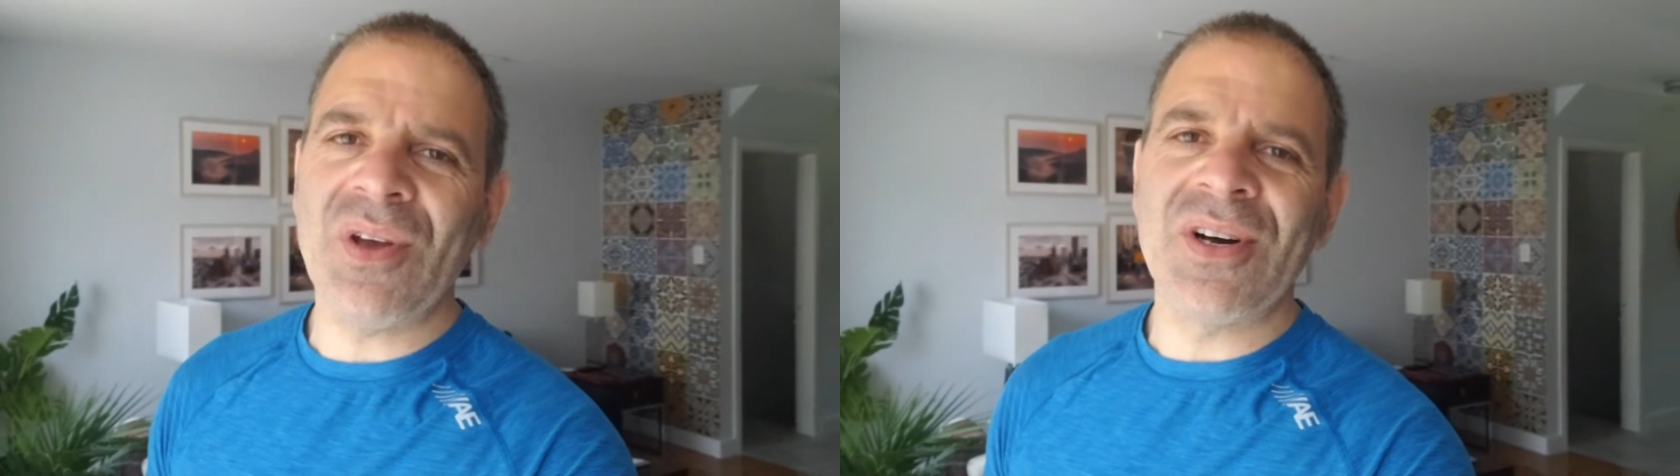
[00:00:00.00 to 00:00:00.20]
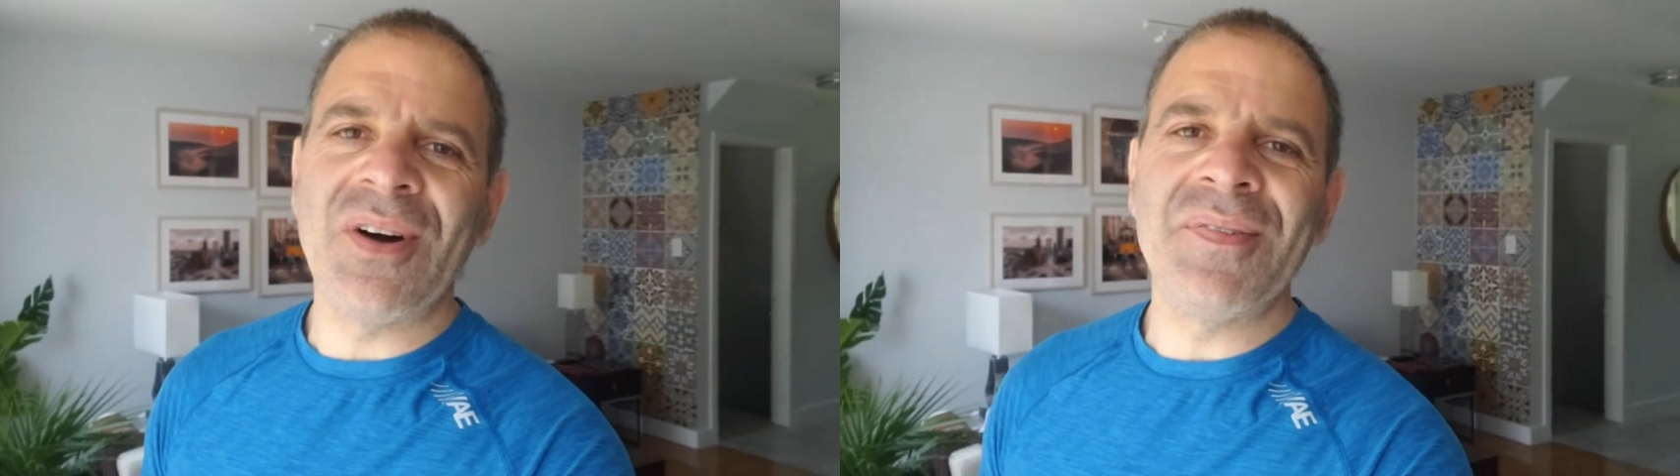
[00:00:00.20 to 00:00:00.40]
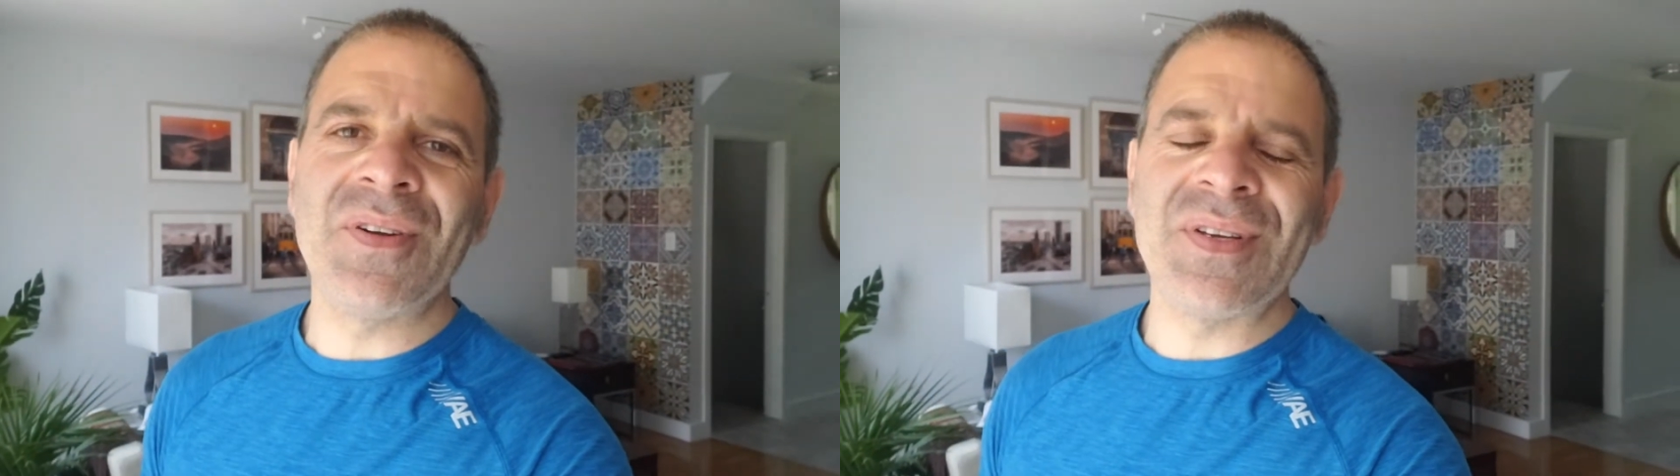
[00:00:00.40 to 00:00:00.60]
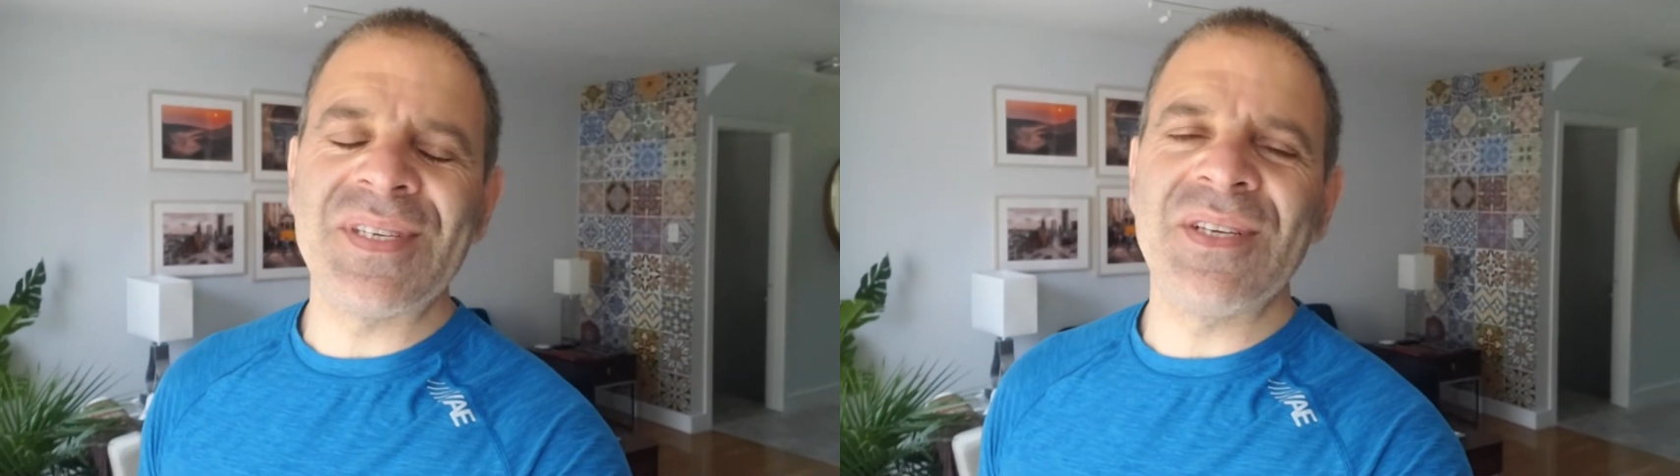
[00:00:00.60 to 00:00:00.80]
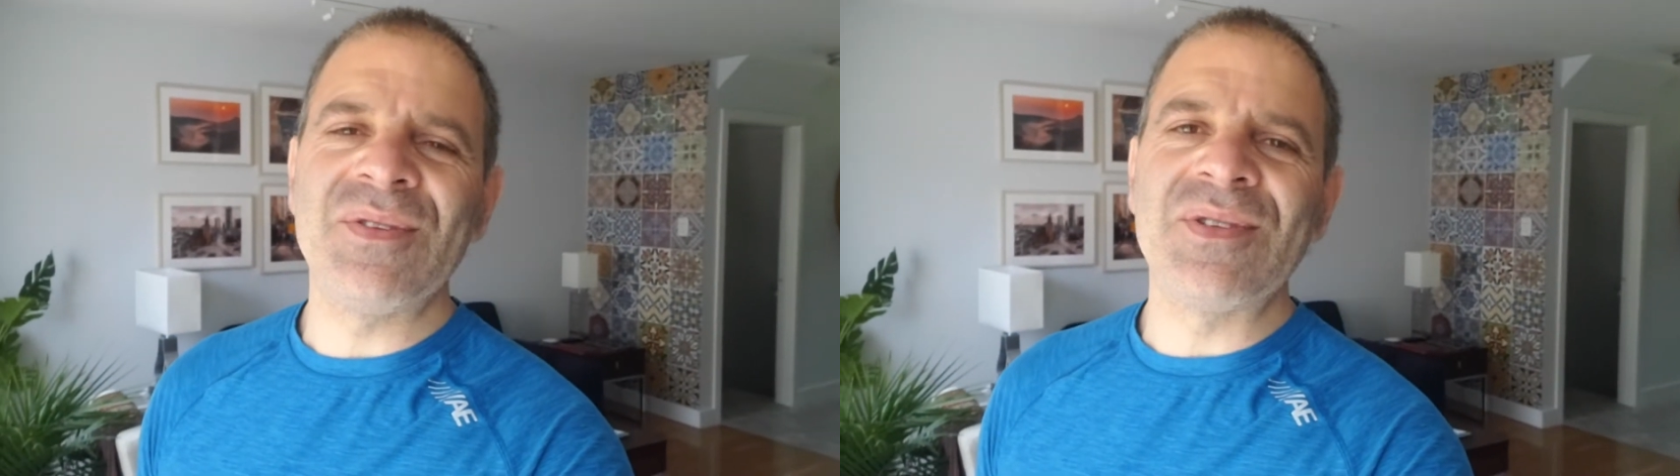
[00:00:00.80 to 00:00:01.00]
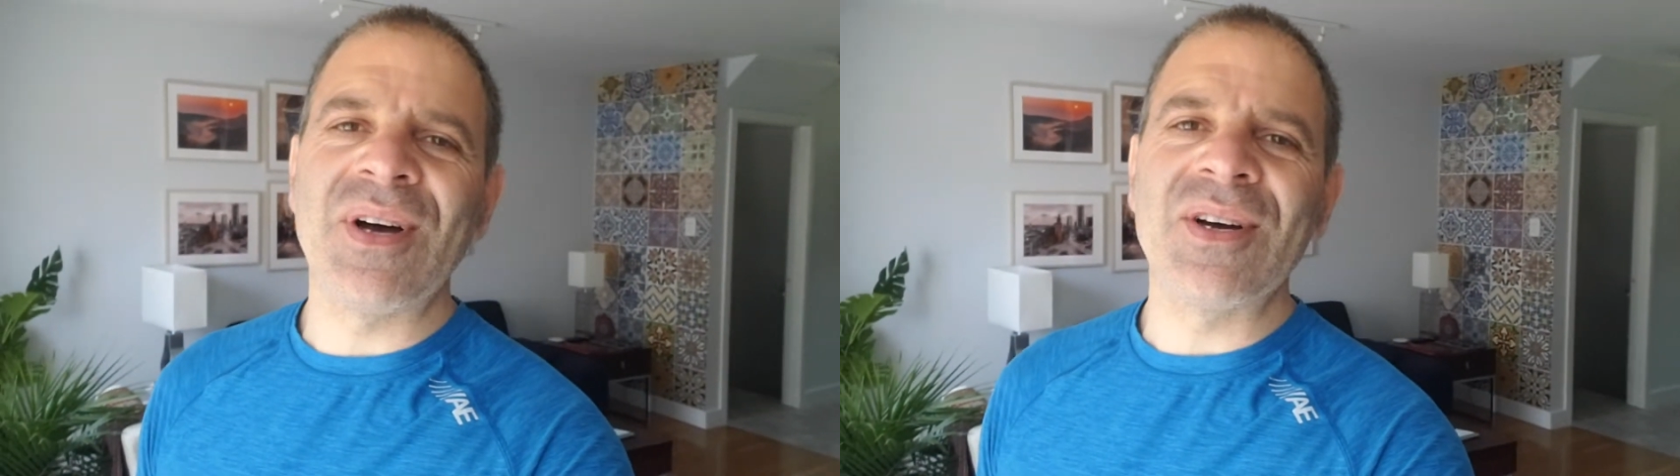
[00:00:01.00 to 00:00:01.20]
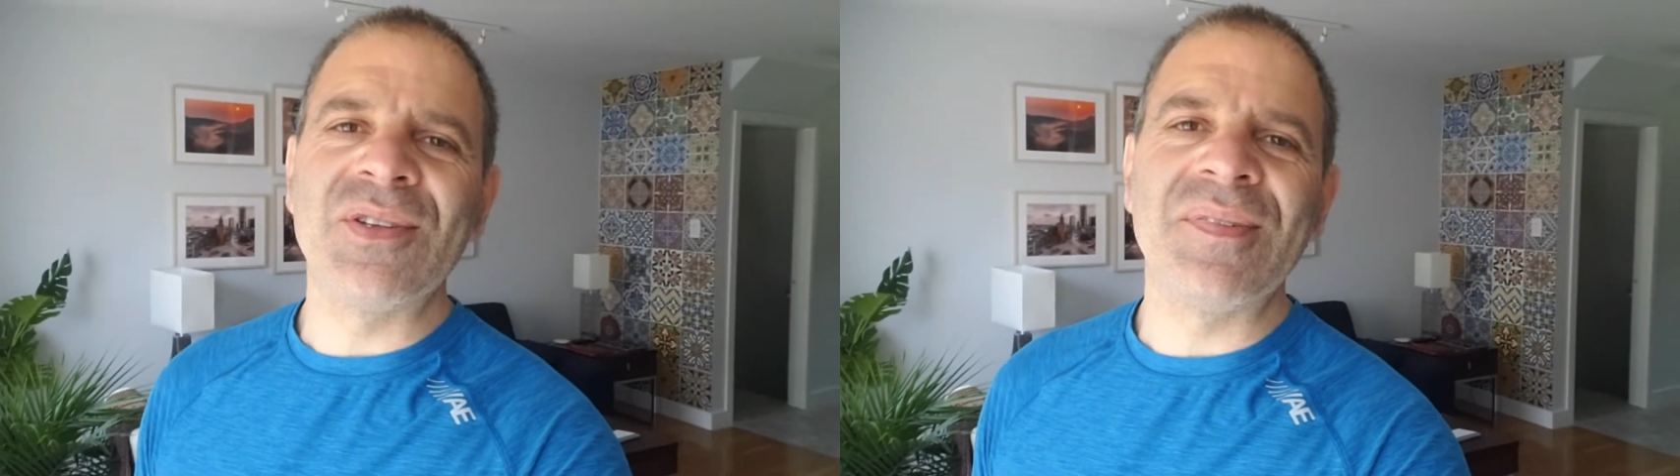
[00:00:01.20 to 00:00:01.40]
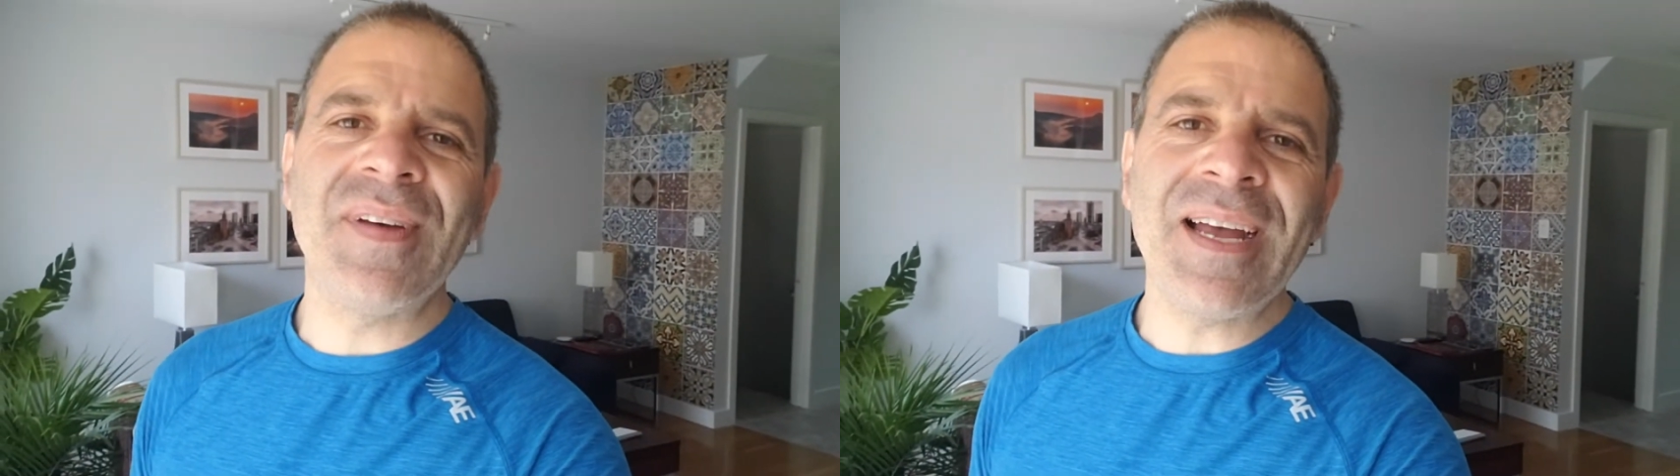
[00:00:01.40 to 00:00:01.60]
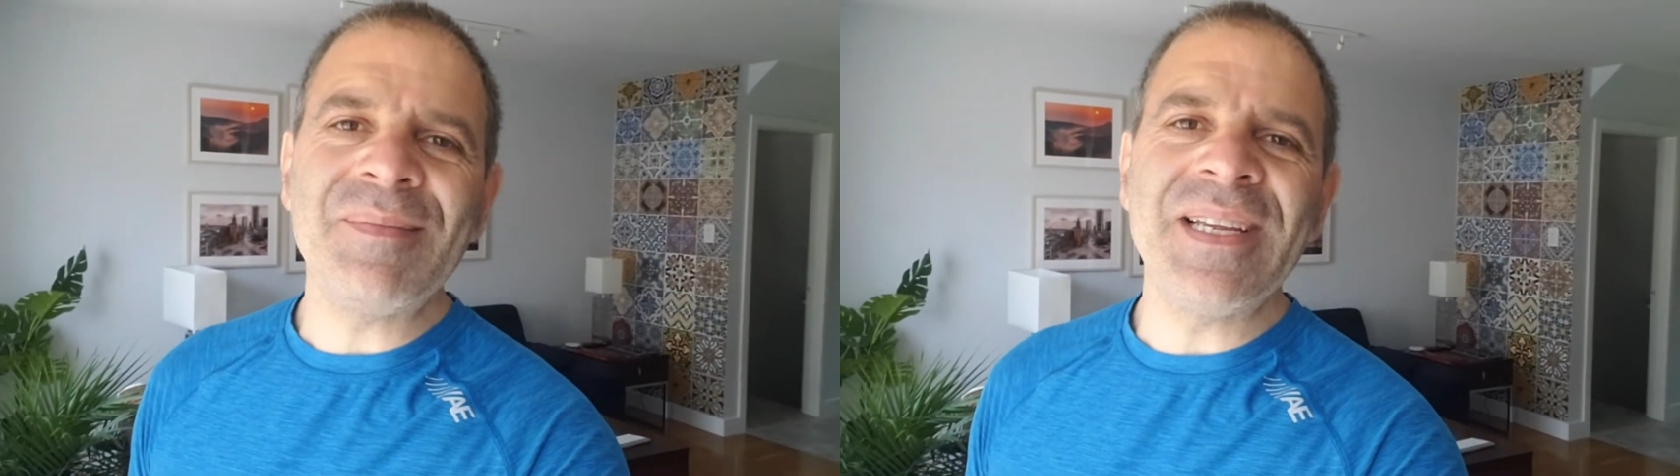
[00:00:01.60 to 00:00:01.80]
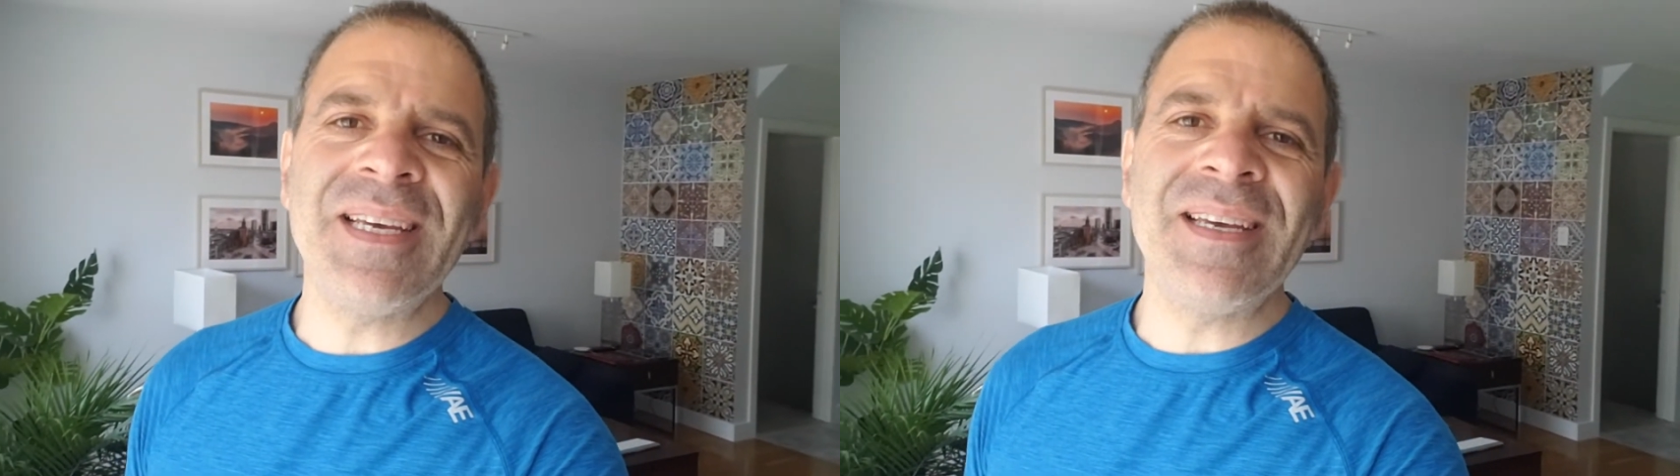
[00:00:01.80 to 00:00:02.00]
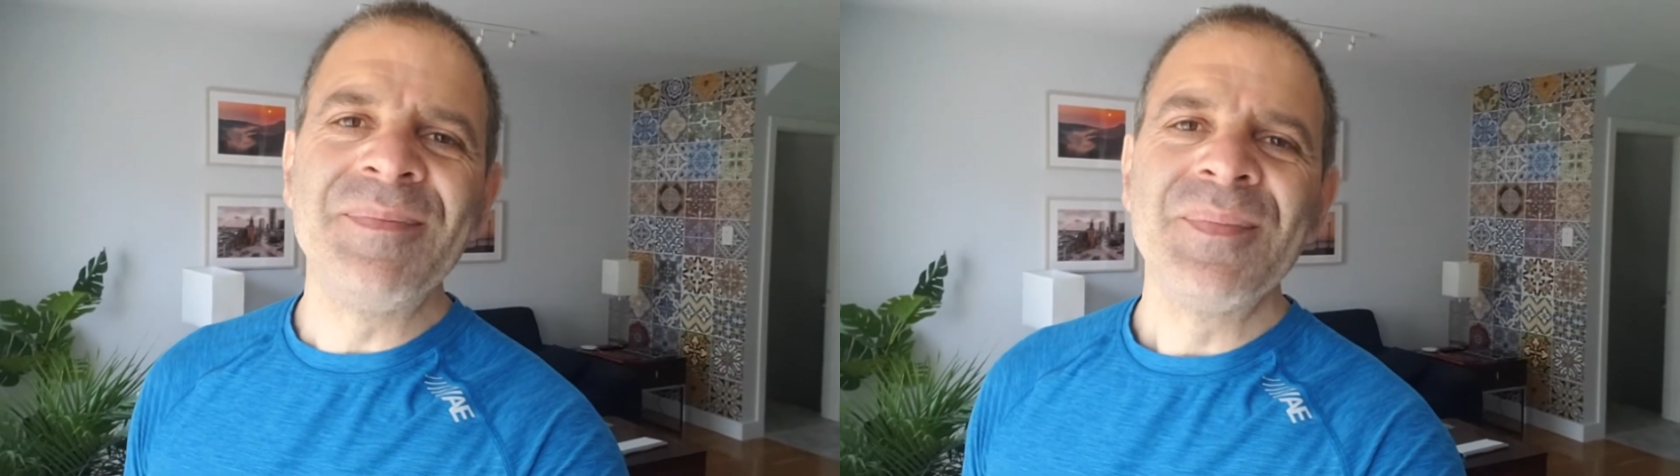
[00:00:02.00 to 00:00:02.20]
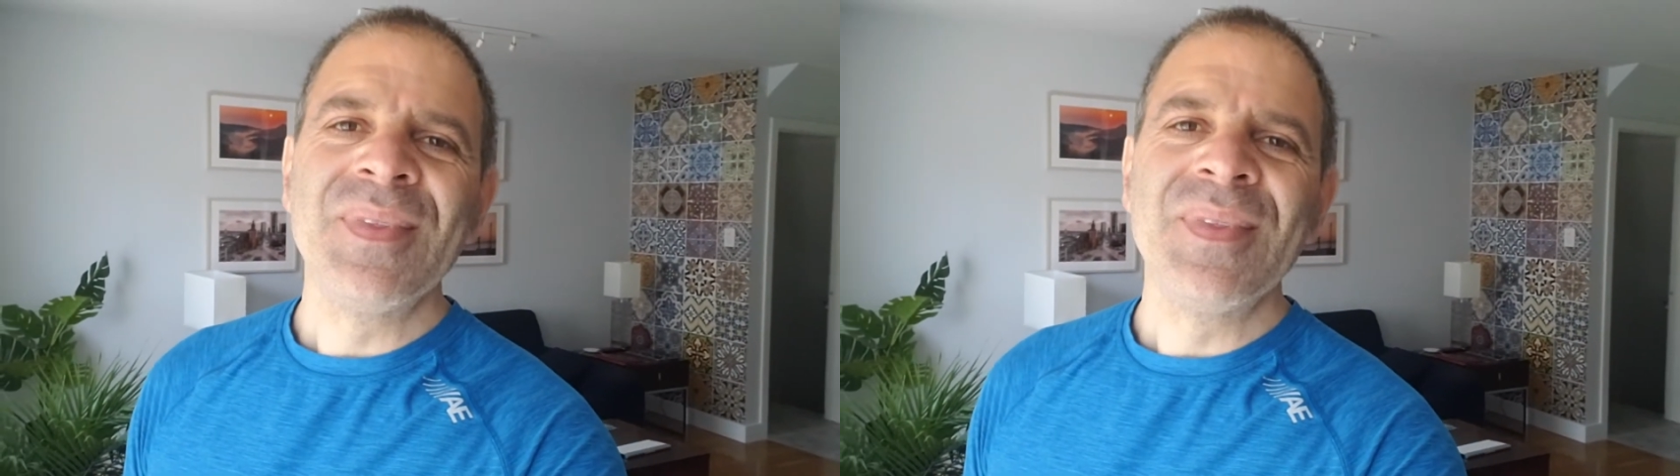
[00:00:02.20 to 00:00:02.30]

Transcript: conferencing to talk to family,